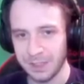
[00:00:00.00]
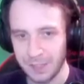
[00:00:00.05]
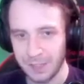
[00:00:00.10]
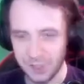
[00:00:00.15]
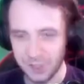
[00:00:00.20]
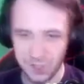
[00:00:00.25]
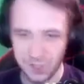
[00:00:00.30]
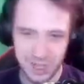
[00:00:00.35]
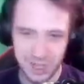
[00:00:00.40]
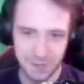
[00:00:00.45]

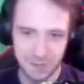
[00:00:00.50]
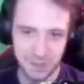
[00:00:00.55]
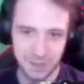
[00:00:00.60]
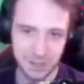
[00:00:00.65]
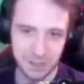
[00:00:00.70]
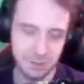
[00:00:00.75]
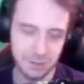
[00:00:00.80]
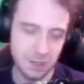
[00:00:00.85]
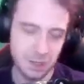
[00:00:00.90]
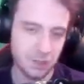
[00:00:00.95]
year or so,
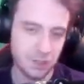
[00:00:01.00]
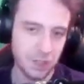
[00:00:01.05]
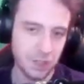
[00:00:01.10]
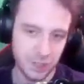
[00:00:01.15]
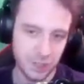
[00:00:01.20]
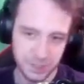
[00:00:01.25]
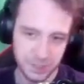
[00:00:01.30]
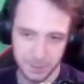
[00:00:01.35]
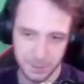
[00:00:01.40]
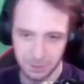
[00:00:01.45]
called Cosmo
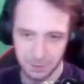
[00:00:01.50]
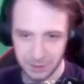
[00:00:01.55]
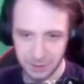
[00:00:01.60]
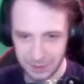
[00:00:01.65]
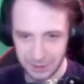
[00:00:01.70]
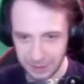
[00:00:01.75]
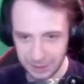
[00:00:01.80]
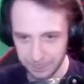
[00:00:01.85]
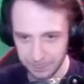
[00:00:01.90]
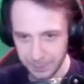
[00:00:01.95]
Climb,
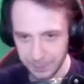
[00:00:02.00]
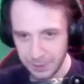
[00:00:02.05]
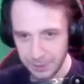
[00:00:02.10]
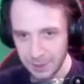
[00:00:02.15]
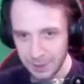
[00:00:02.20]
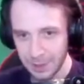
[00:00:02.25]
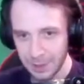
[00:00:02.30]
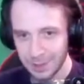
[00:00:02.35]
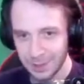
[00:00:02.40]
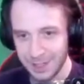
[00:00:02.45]

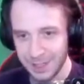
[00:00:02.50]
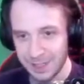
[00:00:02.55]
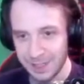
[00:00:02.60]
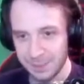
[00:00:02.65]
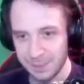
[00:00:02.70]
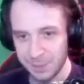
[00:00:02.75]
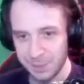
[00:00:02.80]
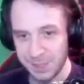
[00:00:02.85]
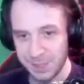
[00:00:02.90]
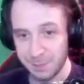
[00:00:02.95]
and it's
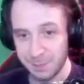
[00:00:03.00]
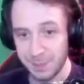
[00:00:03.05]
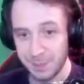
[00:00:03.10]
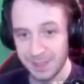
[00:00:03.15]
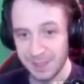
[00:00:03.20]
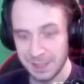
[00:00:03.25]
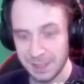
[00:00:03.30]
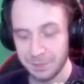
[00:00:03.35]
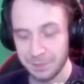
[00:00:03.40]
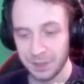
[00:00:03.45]

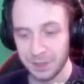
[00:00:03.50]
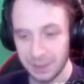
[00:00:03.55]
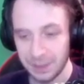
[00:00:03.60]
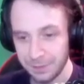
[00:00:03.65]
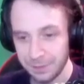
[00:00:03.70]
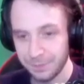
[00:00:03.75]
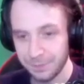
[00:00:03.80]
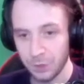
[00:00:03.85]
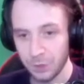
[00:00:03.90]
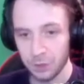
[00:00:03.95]
specifically
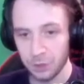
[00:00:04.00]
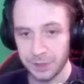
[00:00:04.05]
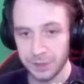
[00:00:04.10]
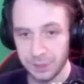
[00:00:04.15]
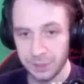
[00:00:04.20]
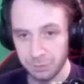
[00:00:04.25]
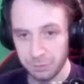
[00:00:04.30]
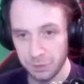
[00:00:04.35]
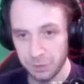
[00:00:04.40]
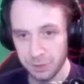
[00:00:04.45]
for this
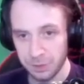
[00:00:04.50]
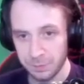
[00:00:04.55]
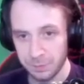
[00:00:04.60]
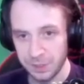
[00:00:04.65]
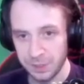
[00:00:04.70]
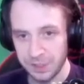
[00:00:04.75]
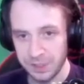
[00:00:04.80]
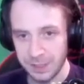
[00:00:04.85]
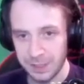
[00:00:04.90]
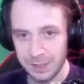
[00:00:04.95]
room. You see
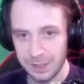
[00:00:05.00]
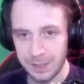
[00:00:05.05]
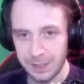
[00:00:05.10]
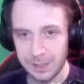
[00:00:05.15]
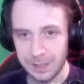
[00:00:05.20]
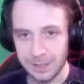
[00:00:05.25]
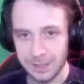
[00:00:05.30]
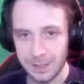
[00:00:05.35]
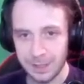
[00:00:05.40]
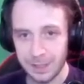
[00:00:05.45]
these
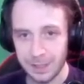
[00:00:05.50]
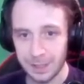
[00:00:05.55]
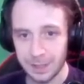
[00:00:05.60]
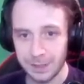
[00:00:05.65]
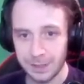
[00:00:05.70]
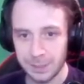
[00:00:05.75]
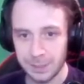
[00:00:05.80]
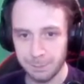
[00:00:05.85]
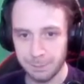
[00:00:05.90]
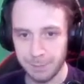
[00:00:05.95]

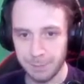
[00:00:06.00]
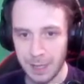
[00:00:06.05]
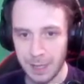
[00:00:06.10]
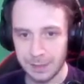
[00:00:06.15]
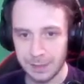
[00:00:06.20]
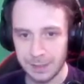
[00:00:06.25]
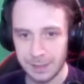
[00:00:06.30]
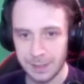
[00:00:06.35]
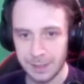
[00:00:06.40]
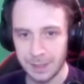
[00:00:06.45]
bats here
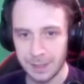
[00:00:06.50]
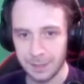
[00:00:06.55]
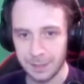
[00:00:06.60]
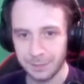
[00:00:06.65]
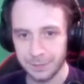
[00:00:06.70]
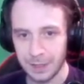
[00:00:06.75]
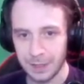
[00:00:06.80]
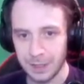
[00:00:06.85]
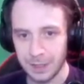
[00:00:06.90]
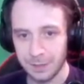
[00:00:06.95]
that are flying
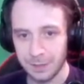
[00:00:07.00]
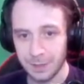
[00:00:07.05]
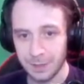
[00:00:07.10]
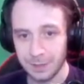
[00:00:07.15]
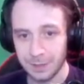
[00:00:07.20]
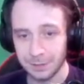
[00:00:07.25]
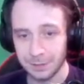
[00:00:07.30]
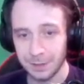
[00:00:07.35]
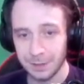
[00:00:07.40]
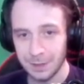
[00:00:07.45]
around?
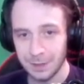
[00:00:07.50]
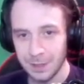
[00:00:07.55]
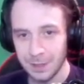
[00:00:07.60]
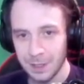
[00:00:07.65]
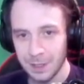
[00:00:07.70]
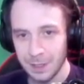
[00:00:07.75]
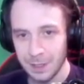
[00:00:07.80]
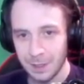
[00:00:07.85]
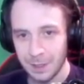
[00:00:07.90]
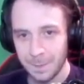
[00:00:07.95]

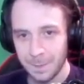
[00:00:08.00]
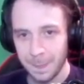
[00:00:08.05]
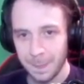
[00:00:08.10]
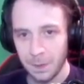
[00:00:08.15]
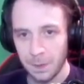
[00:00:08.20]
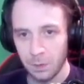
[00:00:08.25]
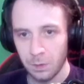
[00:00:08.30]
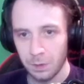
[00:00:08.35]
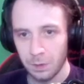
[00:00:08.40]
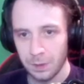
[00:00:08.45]

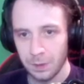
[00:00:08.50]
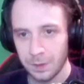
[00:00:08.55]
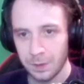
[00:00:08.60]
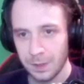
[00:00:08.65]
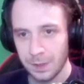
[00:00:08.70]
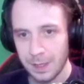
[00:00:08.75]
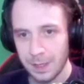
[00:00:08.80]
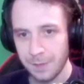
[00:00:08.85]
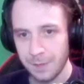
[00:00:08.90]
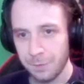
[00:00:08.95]
If
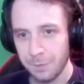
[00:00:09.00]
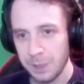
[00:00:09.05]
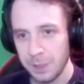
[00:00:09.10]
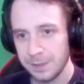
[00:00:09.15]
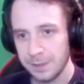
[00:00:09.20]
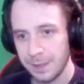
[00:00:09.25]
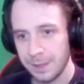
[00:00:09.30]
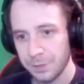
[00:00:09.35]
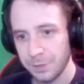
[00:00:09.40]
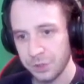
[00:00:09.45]
we Devil
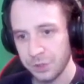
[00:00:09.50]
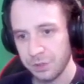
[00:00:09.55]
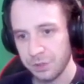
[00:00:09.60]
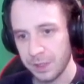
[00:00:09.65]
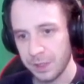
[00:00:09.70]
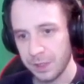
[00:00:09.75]
Trigger